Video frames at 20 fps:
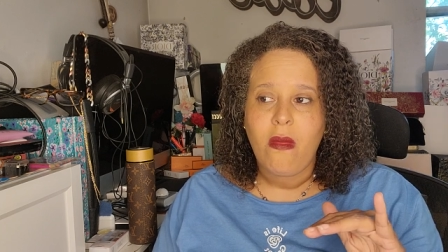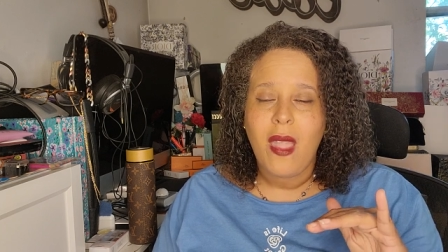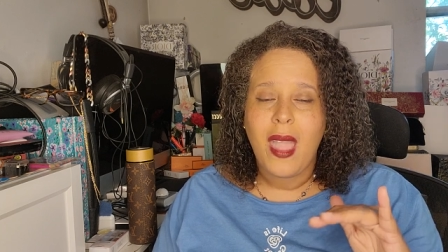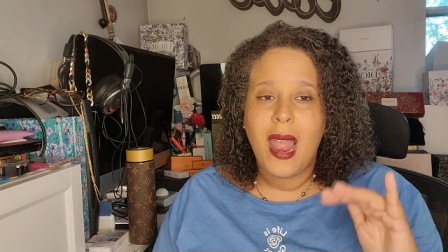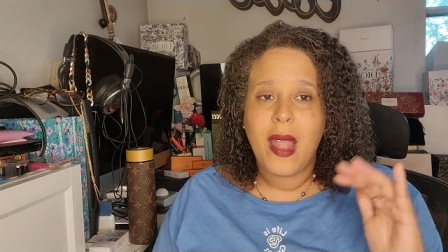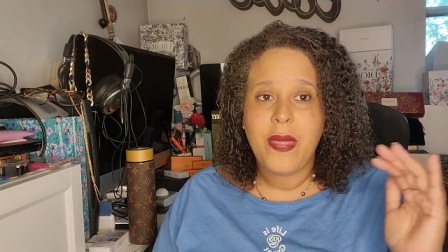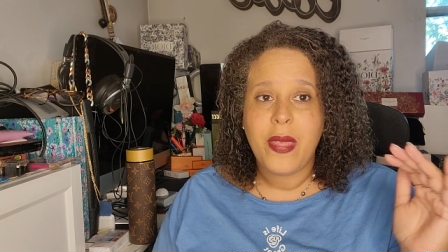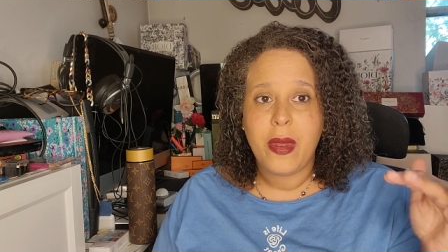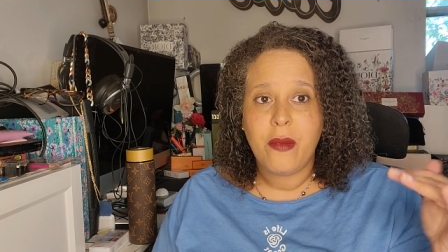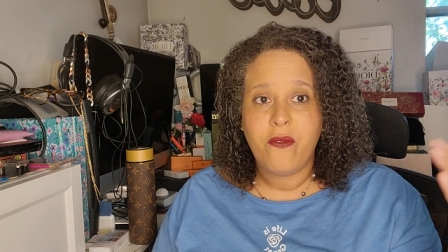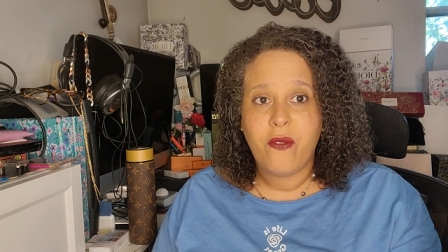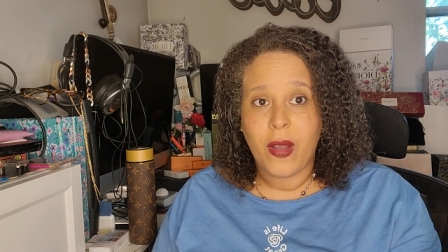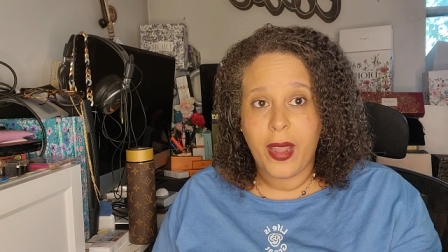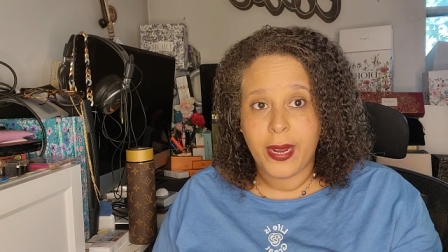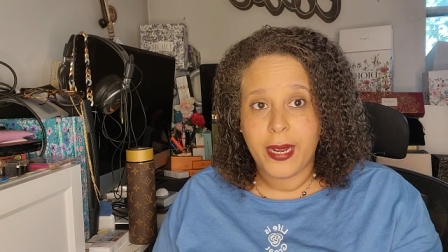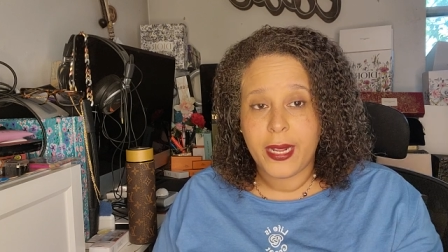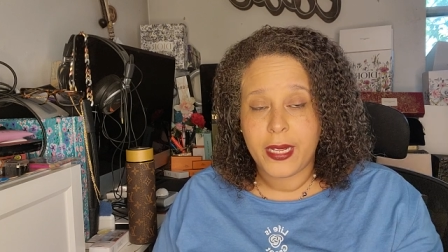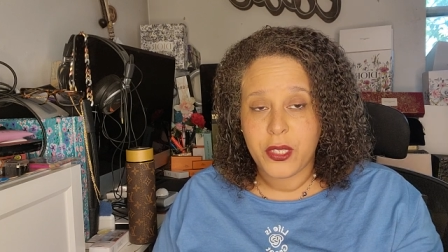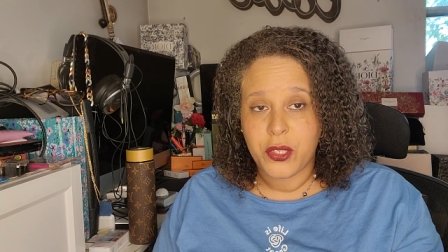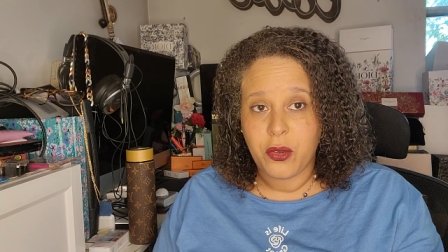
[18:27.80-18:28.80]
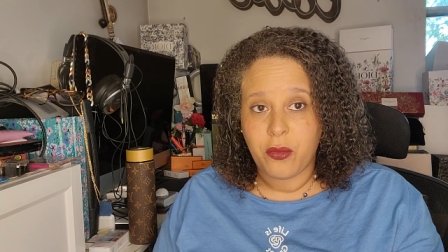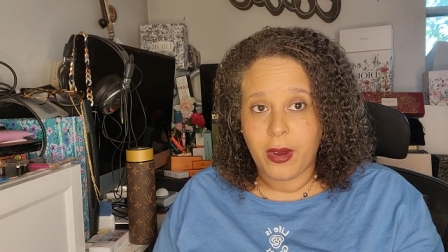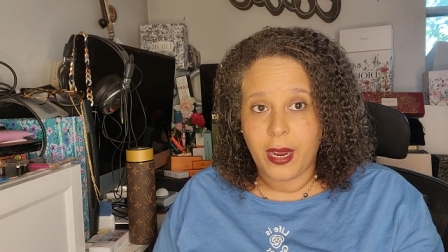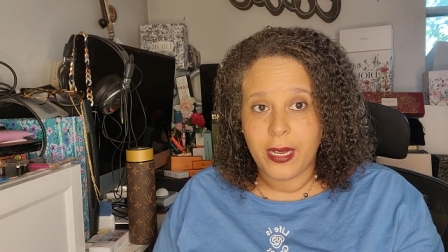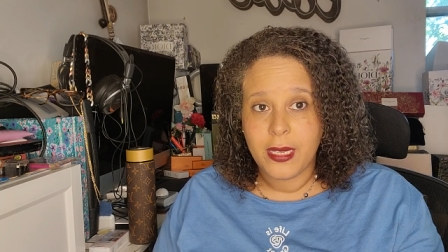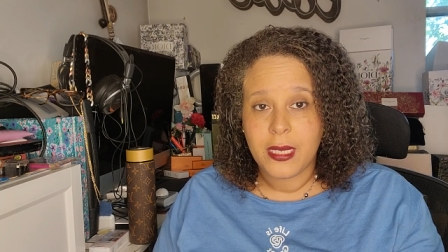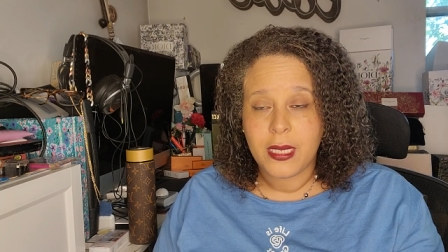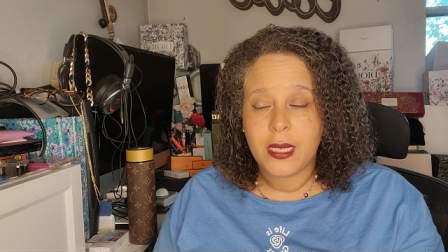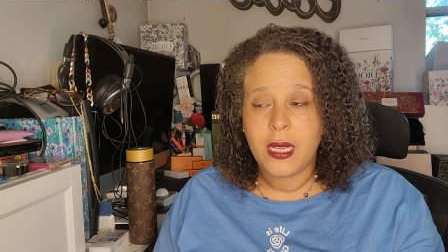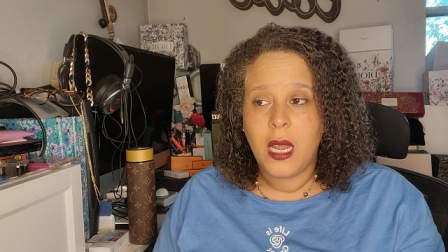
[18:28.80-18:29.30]
and then finance the
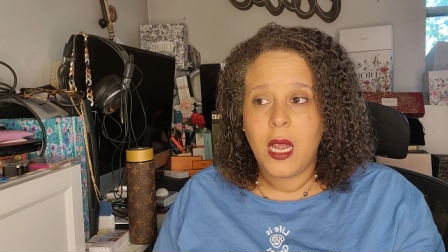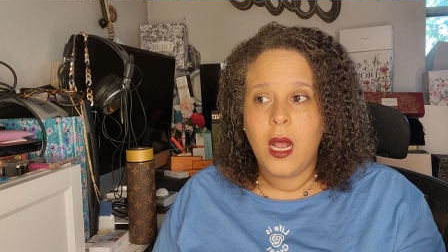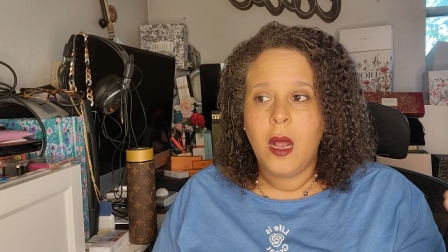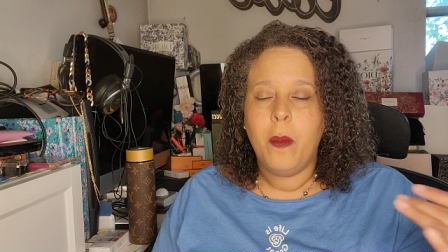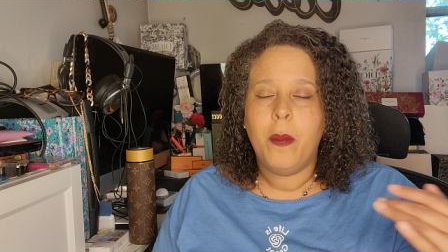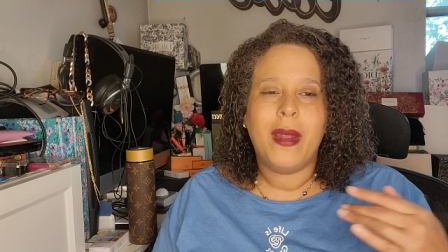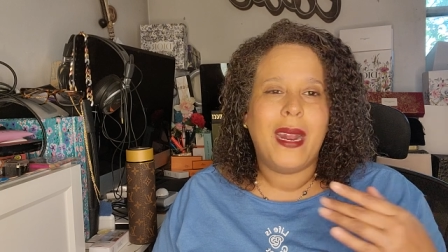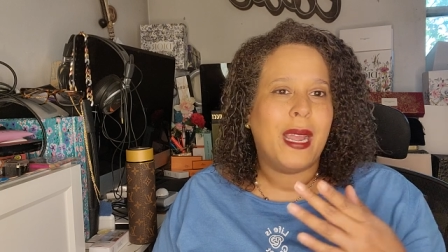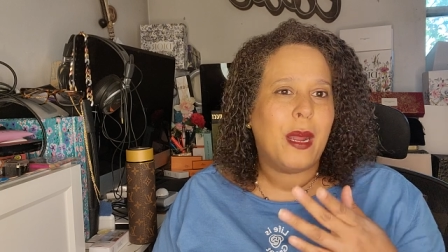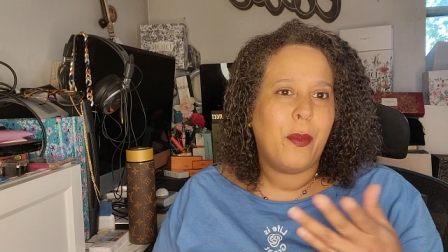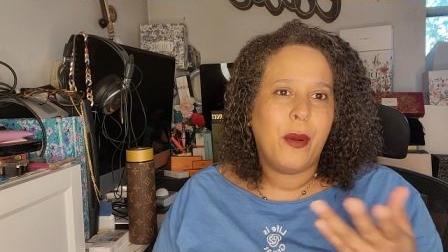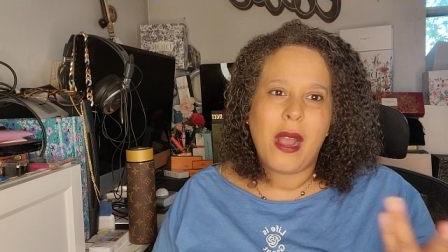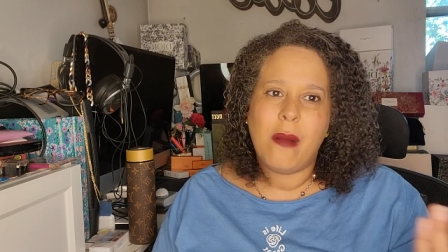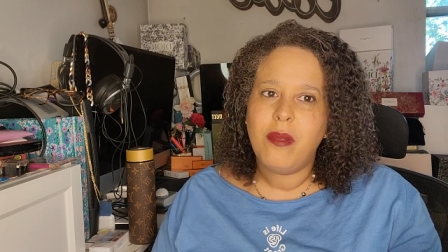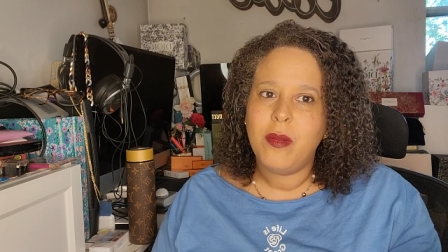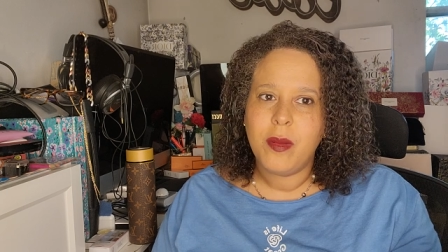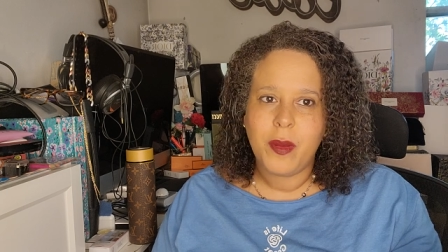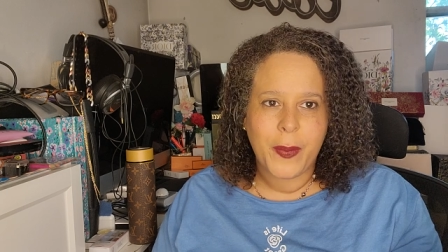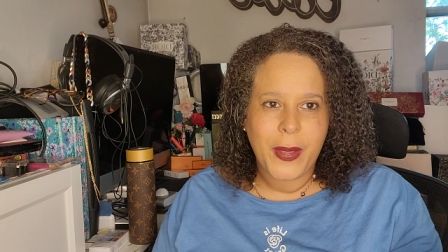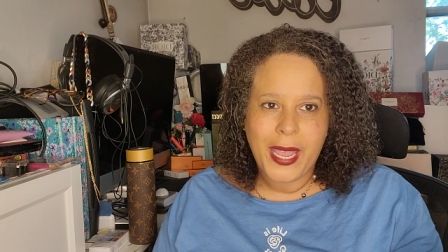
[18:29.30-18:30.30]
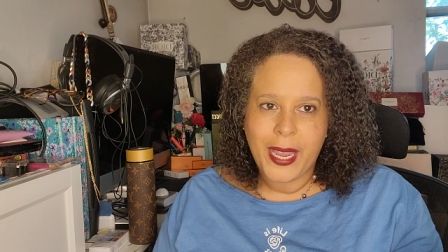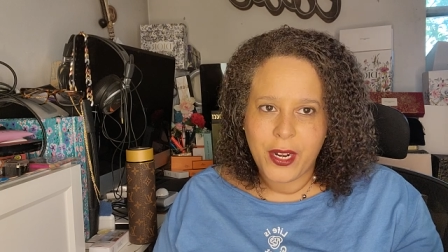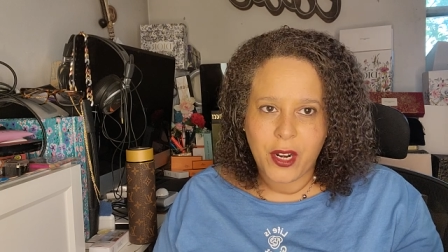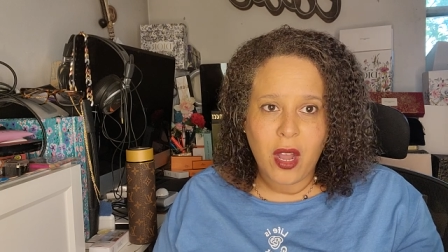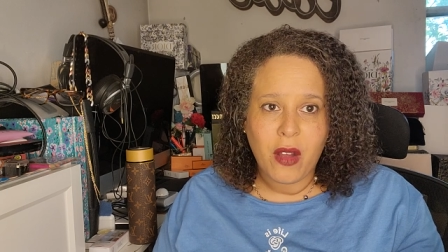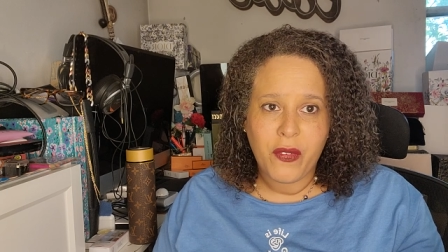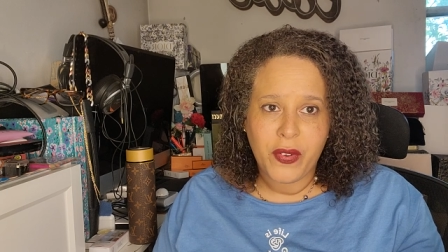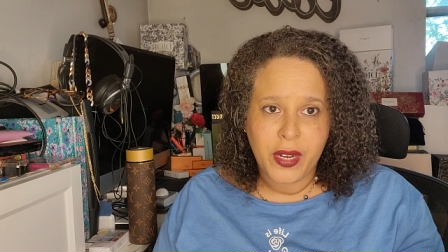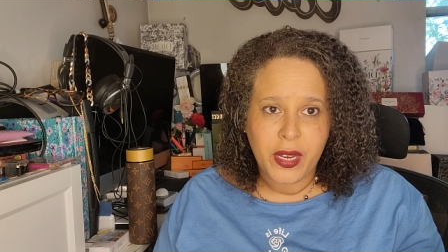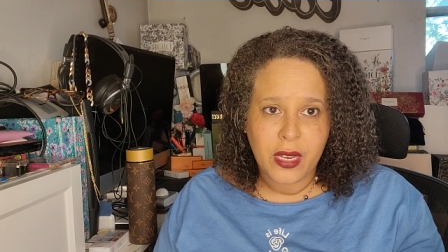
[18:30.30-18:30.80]
rest. But I could probably pay it
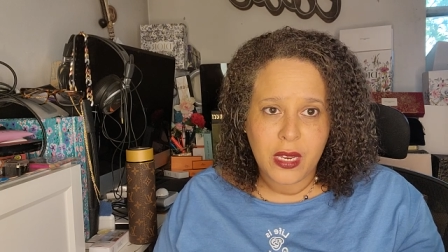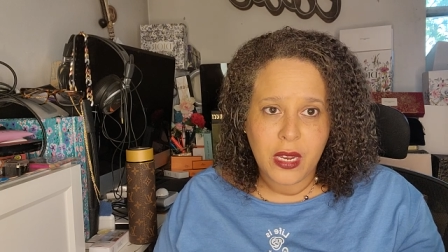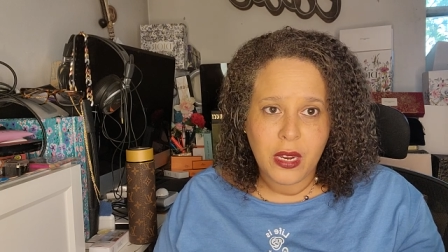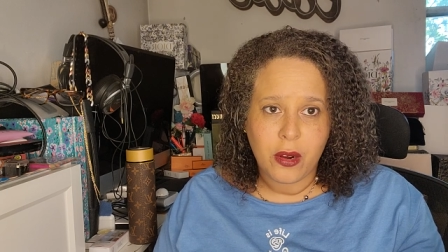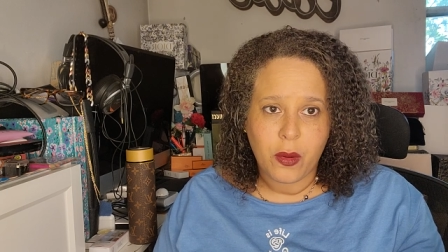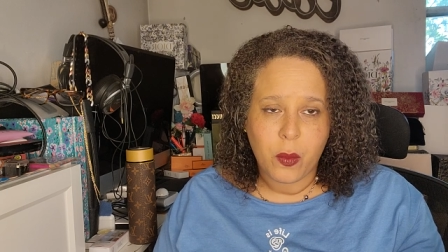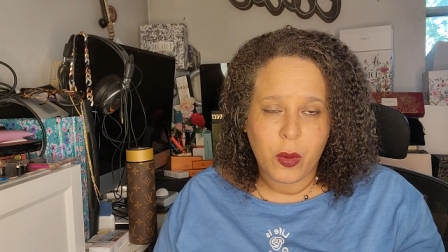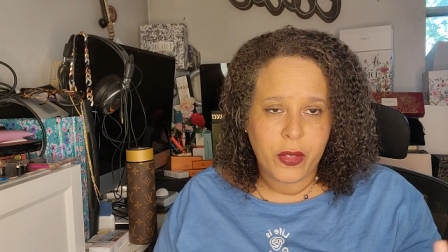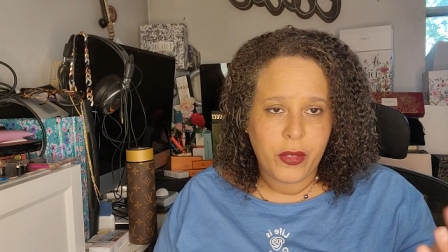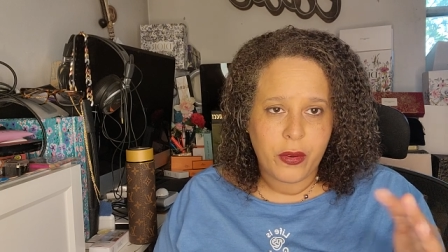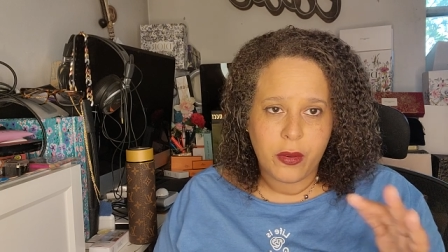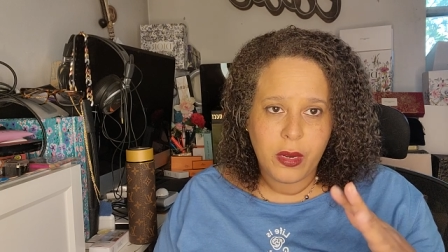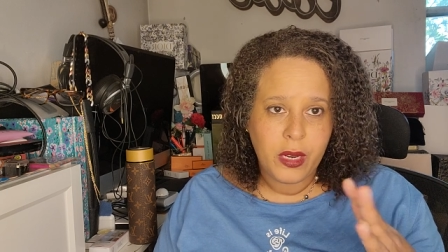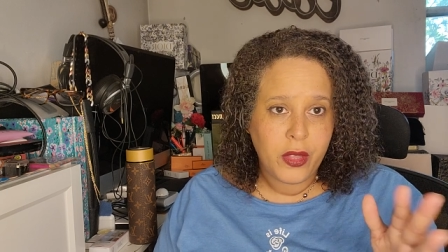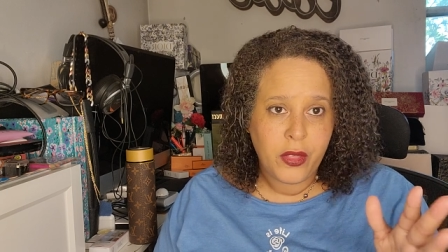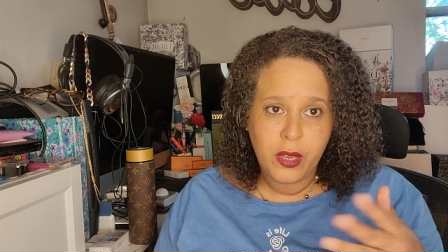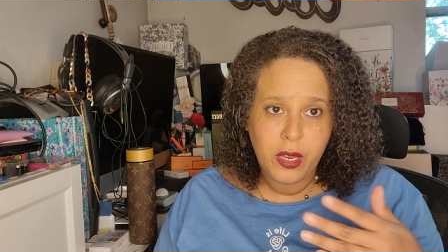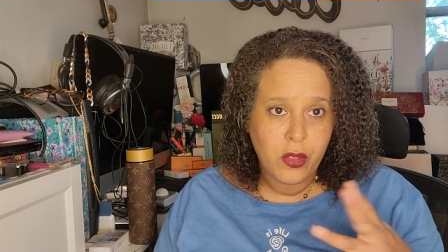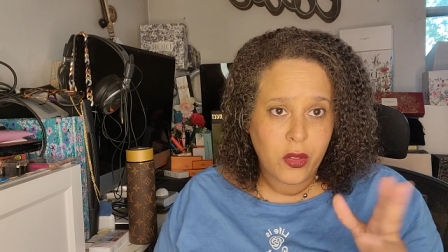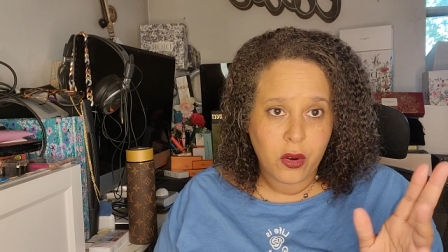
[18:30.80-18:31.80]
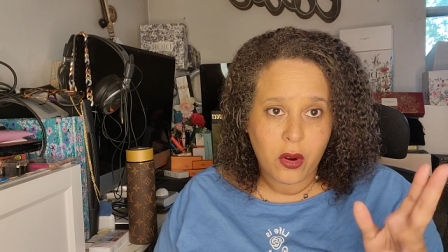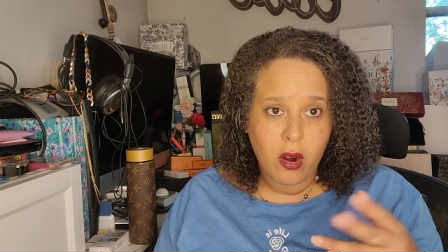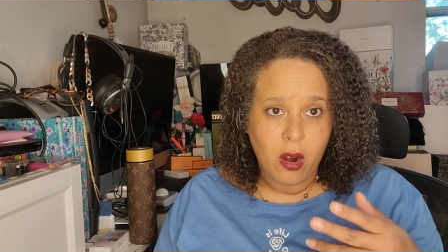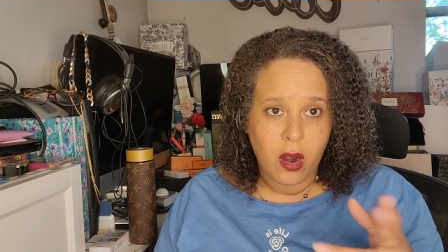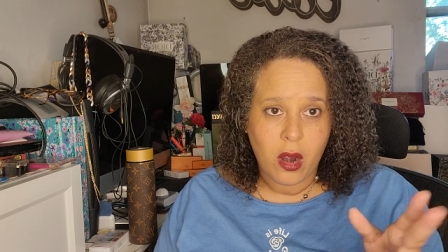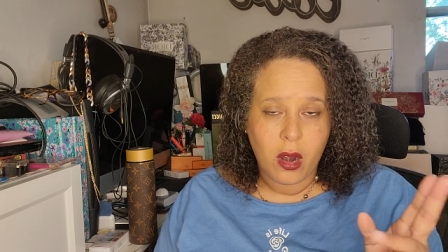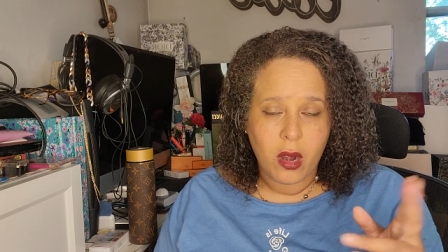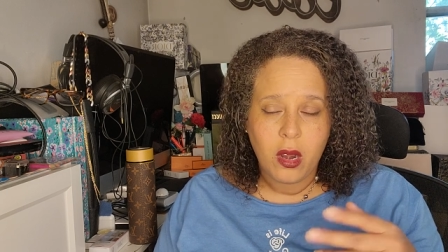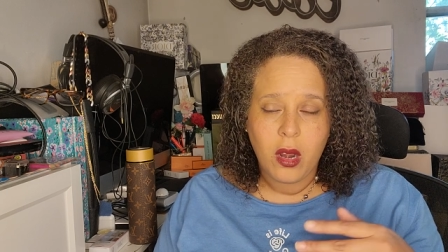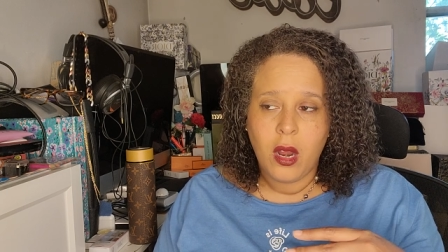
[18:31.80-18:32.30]
off in a year, whether either, either
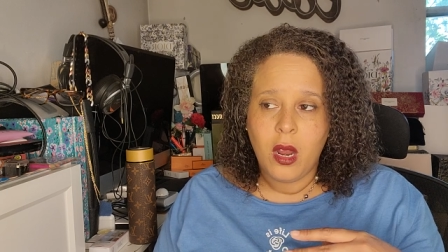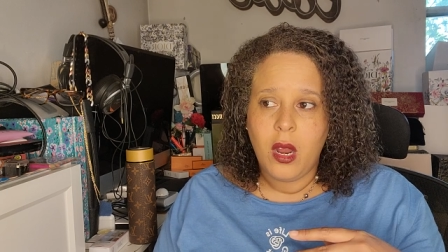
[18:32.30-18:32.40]
car.